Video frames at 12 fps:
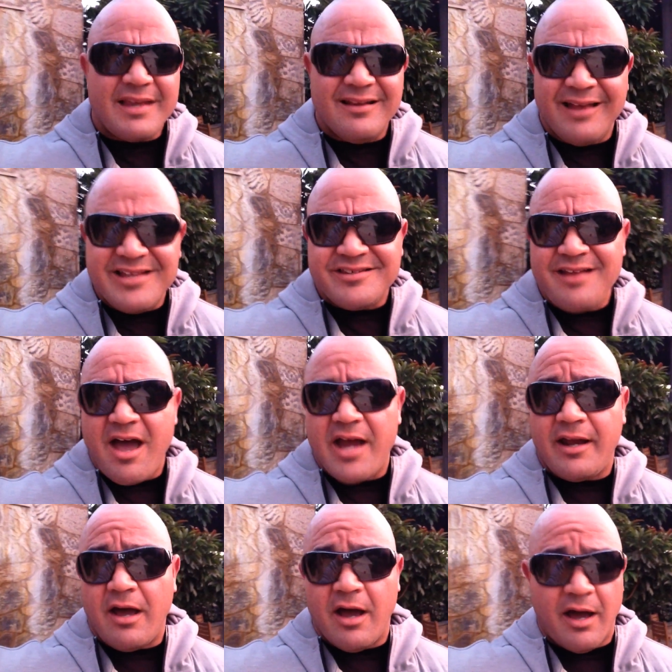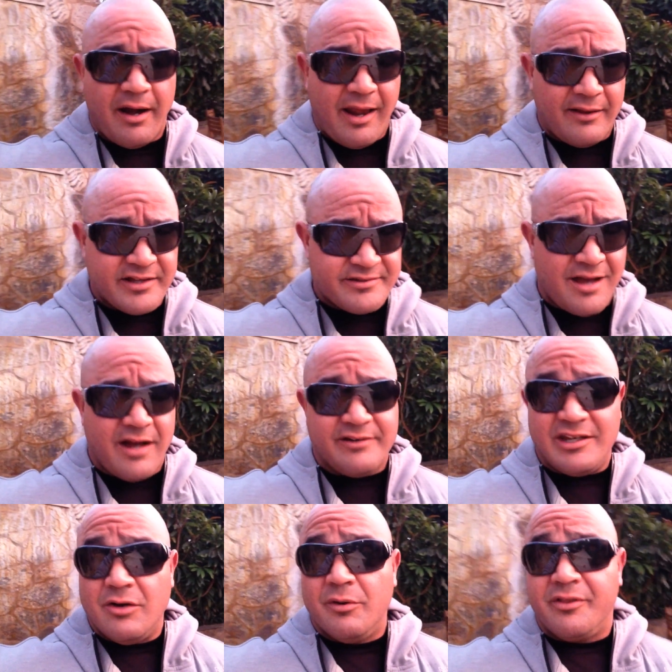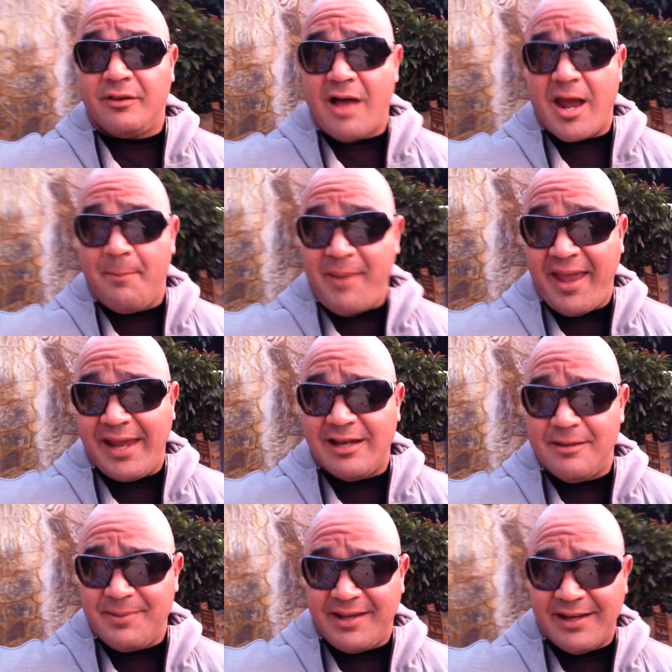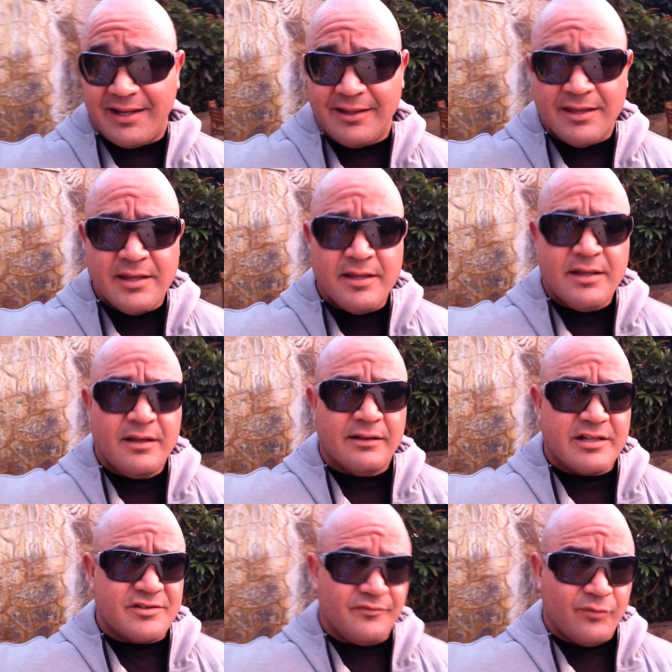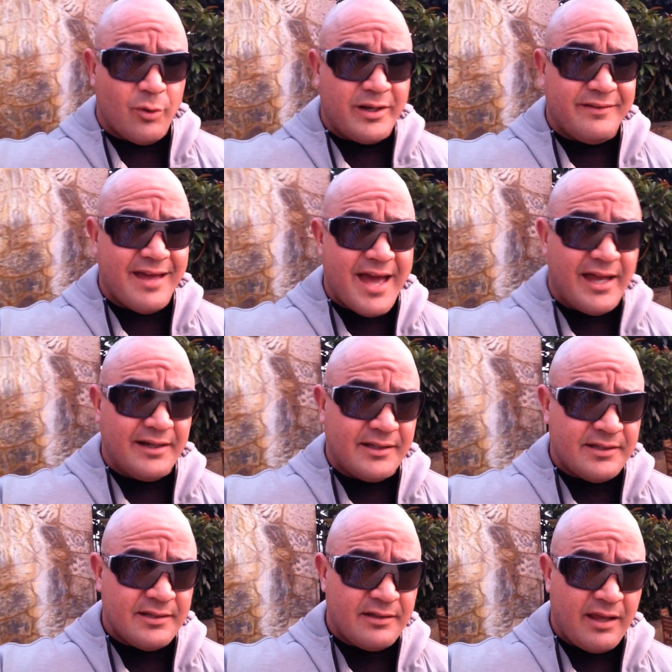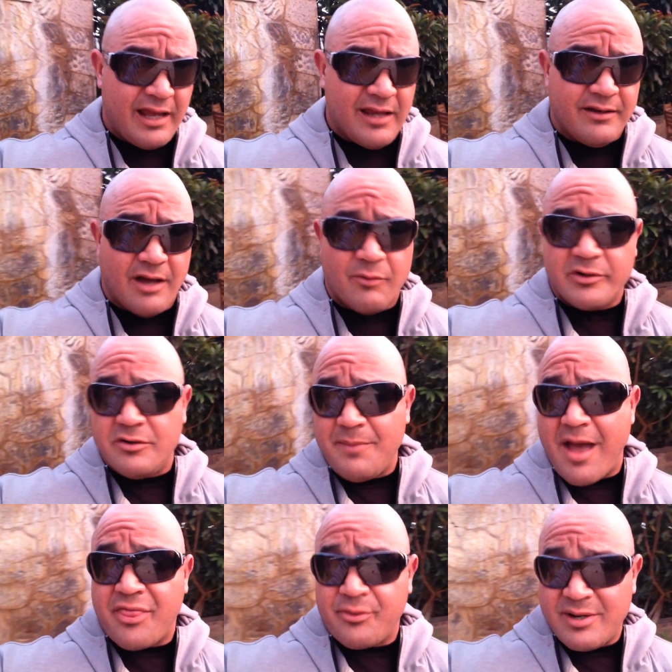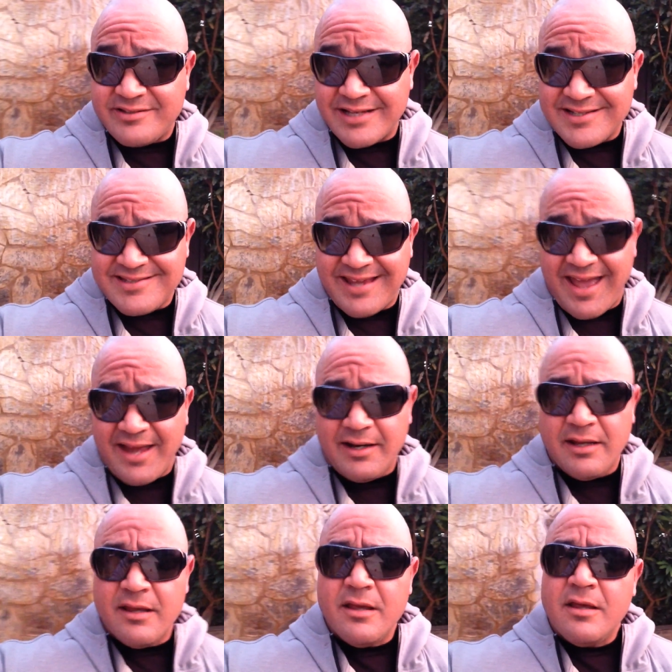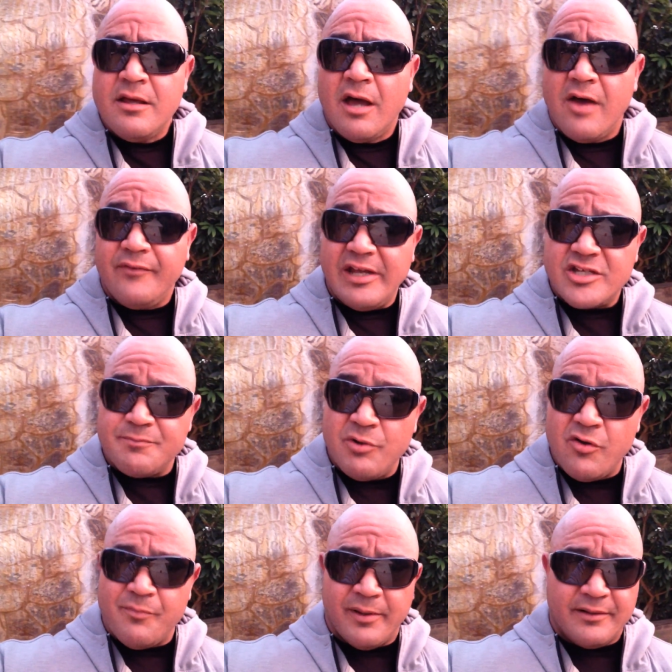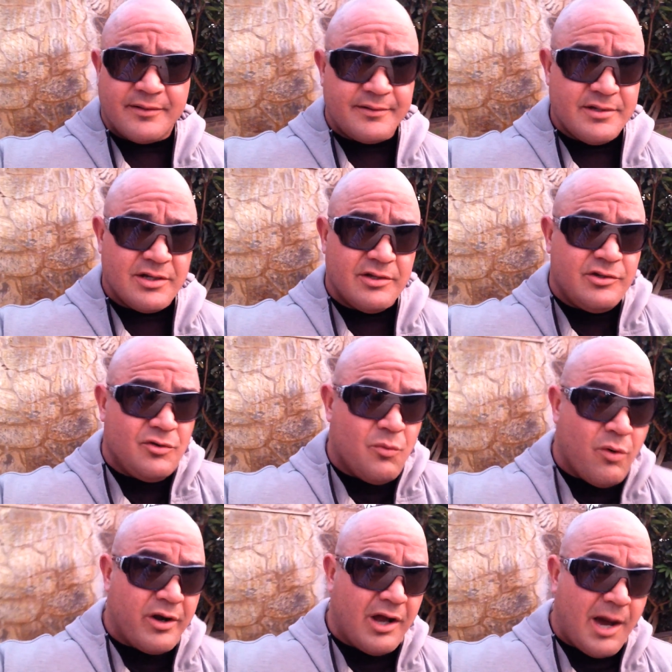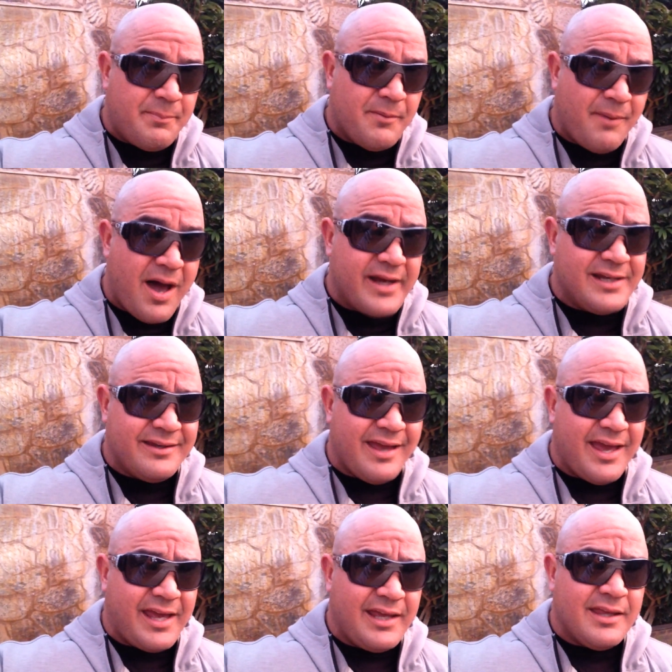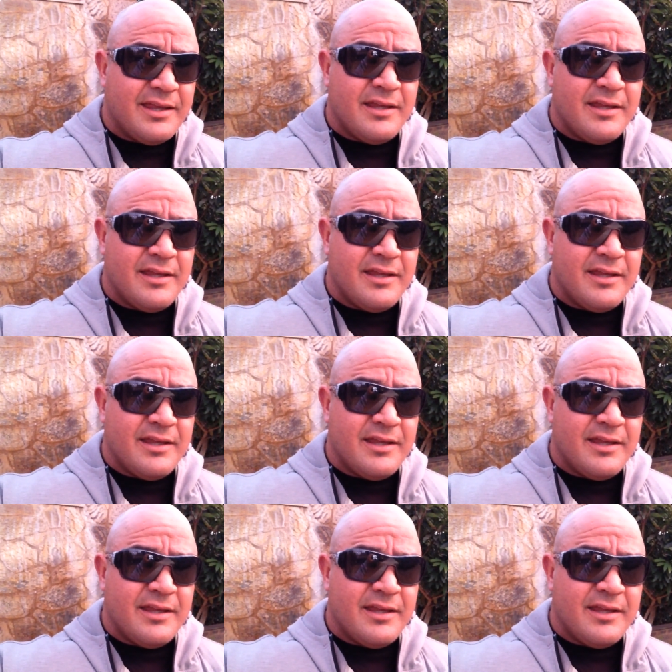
let's not deal with a lot of pain in the beginning. Let's avoid that. And we're going to do about 3 sets of 10 of each movement. You can do 1 upper body day